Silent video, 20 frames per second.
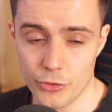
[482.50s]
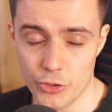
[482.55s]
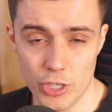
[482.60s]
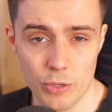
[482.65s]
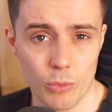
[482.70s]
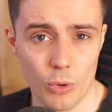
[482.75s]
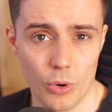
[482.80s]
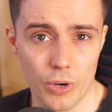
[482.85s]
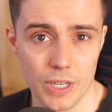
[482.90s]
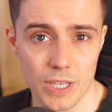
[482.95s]
New
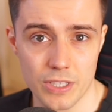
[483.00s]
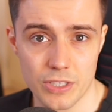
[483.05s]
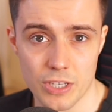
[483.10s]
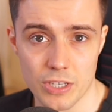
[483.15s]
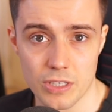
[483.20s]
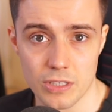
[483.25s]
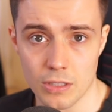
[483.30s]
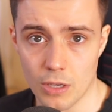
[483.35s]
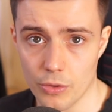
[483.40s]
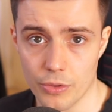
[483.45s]
World is
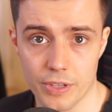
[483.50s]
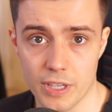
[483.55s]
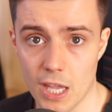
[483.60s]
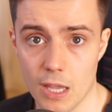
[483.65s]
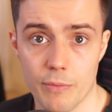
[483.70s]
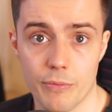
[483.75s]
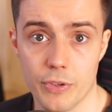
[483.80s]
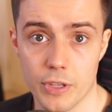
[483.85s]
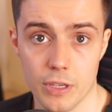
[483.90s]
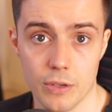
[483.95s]
just not the
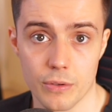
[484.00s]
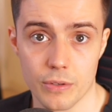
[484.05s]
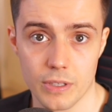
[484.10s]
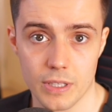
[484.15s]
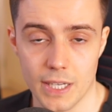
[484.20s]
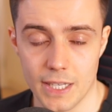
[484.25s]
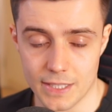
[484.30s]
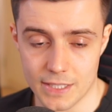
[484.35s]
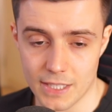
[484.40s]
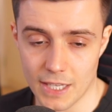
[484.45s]
game for you.
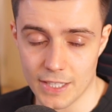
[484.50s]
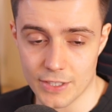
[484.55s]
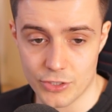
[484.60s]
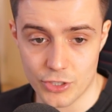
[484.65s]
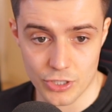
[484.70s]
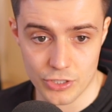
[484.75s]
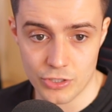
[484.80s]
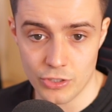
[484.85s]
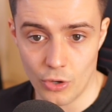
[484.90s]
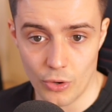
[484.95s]

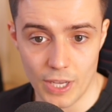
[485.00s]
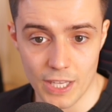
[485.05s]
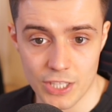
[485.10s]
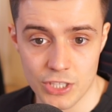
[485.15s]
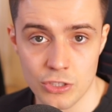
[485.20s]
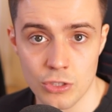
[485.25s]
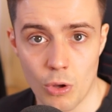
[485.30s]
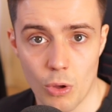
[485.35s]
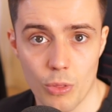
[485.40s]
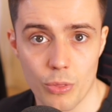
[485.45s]
It's
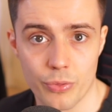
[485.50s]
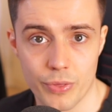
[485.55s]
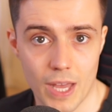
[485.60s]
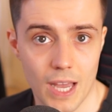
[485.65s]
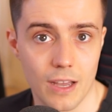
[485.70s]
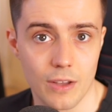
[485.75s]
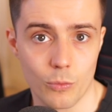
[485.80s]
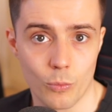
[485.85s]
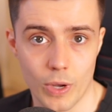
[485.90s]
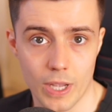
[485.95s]
not
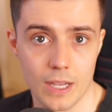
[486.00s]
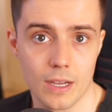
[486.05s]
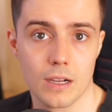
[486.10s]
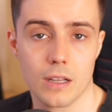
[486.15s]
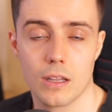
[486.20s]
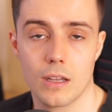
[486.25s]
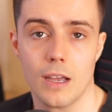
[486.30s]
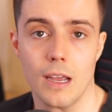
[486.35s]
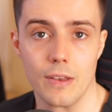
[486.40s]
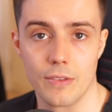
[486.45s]
that way
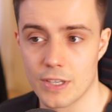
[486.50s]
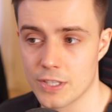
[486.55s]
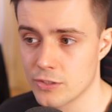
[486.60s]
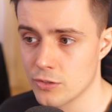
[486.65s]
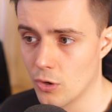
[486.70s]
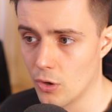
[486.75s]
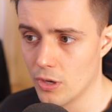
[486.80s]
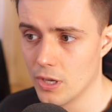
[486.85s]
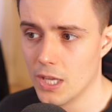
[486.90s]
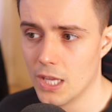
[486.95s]
inclined. There's
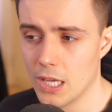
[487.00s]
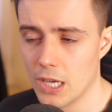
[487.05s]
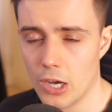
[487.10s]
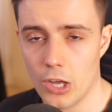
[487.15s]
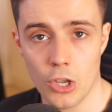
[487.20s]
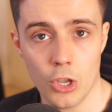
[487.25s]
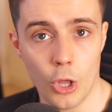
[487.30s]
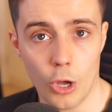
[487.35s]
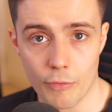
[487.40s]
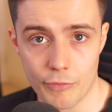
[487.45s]
not
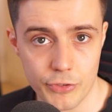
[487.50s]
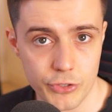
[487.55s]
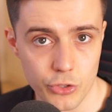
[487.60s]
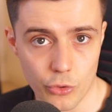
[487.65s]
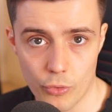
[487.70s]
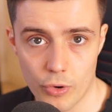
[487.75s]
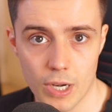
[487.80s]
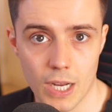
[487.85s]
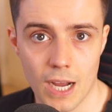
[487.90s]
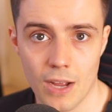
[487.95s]
a lot of
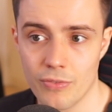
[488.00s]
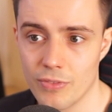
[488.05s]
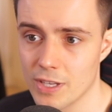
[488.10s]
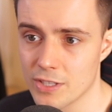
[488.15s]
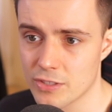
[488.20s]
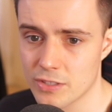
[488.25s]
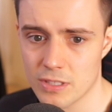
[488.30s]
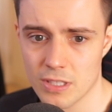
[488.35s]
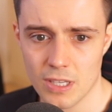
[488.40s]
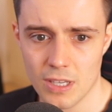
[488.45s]
storyline.
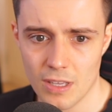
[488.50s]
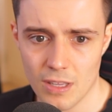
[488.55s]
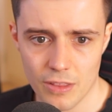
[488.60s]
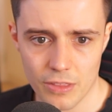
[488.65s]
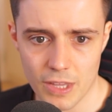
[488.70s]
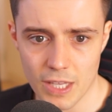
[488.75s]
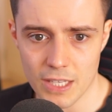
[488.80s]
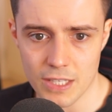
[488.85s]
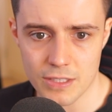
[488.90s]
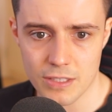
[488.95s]
There's
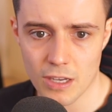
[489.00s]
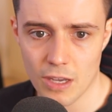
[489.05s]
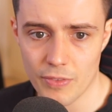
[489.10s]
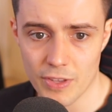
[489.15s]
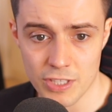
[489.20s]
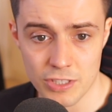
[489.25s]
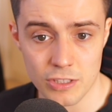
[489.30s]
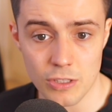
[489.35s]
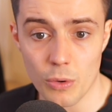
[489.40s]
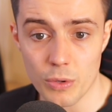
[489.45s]

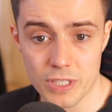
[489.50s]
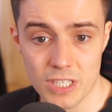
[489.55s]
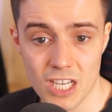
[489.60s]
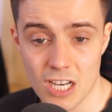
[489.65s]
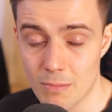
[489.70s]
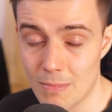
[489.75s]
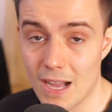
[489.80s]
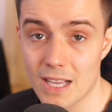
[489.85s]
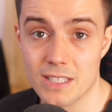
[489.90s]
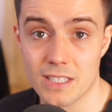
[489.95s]
no
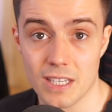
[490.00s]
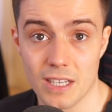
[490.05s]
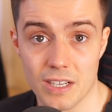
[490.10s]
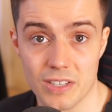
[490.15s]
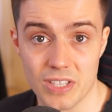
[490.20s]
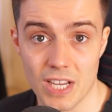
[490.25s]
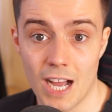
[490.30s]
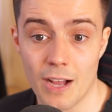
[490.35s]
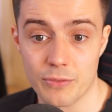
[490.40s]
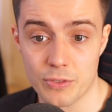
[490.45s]

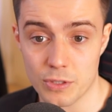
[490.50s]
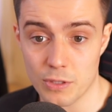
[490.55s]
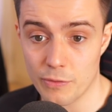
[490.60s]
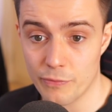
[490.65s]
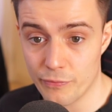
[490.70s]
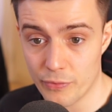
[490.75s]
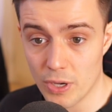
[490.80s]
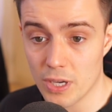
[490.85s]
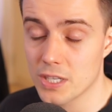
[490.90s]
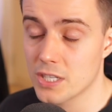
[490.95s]
cinematics after the
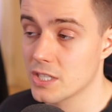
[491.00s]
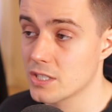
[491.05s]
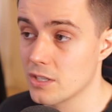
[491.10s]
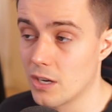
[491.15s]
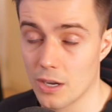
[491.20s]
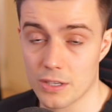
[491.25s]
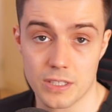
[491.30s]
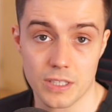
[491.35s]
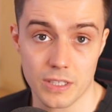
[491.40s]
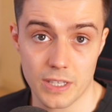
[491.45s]
first
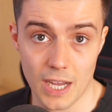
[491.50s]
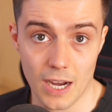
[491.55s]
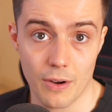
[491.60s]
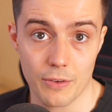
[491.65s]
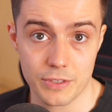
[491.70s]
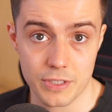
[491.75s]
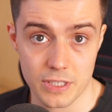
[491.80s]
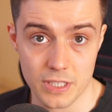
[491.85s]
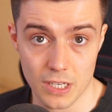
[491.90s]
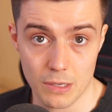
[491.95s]
starting
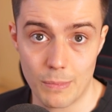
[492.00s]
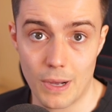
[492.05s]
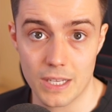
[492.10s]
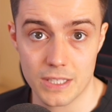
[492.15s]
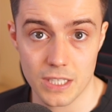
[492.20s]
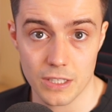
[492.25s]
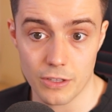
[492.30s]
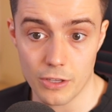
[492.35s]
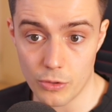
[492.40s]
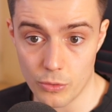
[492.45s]
character
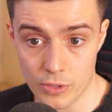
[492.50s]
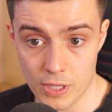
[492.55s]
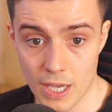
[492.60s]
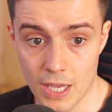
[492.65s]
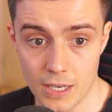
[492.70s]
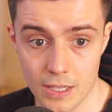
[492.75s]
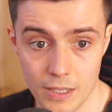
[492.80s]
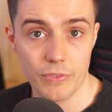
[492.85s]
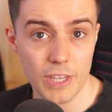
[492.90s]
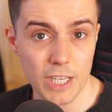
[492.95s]
cinematic that you
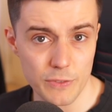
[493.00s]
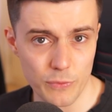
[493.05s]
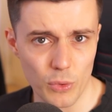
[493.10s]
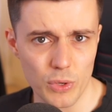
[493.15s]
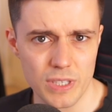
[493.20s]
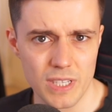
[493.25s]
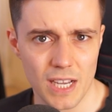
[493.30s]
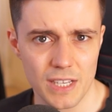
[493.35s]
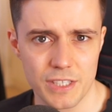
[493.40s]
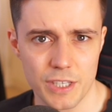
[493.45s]
get. There's
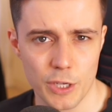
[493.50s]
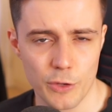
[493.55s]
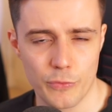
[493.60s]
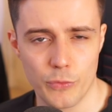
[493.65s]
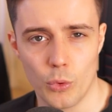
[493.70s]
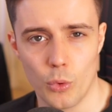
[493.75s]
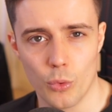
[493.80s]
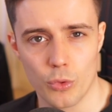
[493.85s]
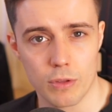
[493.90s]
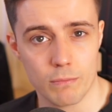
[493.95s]
voice acting
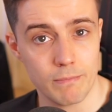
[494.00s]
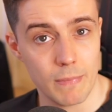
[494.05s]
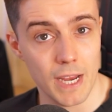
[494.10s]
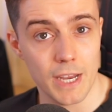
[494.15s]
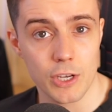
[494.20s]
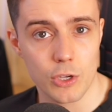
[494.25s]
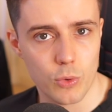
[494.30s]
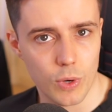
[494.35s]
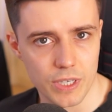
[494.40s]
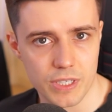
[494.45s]
for the
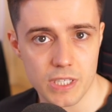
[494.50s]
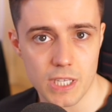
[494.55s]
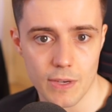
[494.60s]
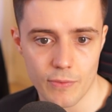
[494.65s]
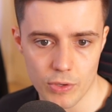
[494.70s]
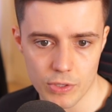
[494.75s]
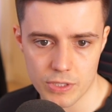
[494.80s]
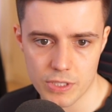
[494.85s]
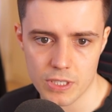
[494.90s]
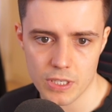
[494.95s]
main quest
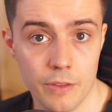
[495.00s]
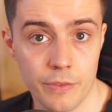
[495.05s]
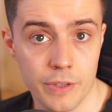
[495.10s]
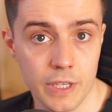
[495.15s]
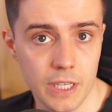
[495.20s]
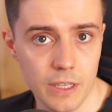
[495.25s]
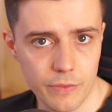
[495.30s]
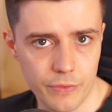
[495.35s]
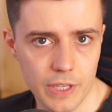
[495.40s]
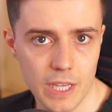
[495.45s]
givers,
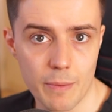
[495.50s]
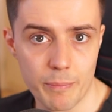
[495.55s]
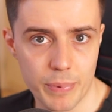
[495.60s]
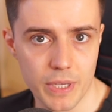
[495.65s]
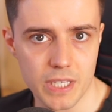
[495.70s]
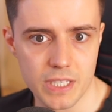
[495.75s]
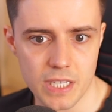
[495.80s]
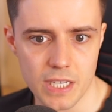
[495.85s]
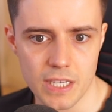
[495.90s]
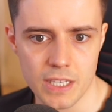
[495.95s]
the
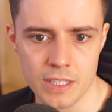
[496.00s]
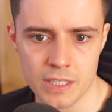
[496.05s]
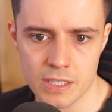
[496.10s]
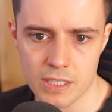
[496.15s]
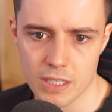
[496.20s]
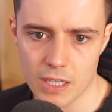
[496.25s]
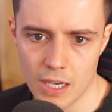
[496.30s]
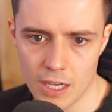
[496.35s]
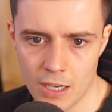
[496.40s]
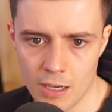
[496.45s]

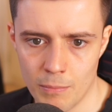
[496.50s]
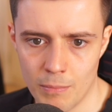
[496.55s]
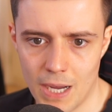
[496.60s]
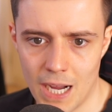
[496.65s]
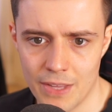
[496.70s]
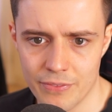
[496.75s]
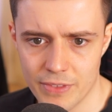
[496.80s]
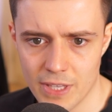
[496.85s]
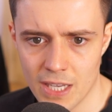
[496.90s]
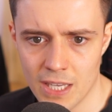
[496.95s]
NPCs,
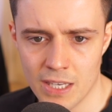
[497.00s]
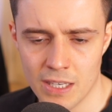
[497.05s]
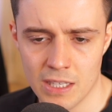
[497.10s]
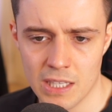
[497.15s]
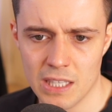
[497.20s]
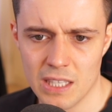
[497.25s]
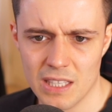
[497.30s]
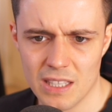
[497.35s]
and then